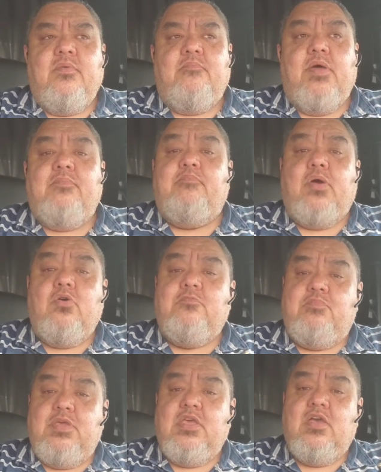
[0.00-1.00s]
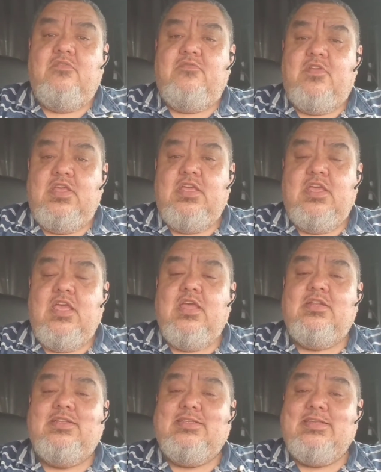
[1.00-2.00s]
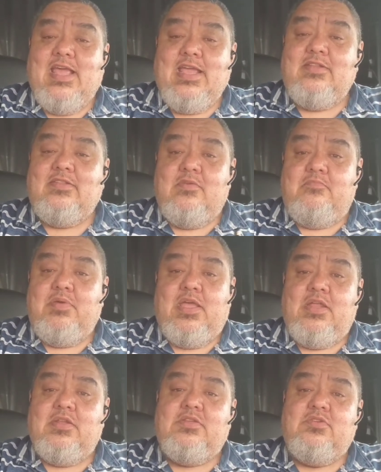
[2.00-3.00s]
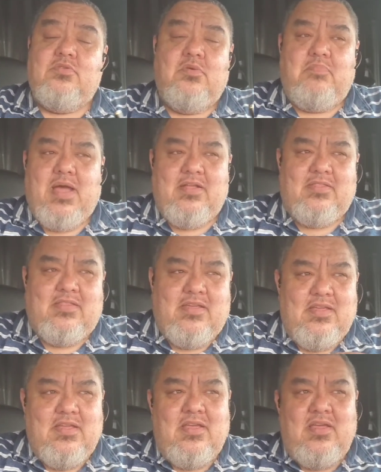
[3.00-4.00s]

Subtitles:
But both PF and EN date the pen to about the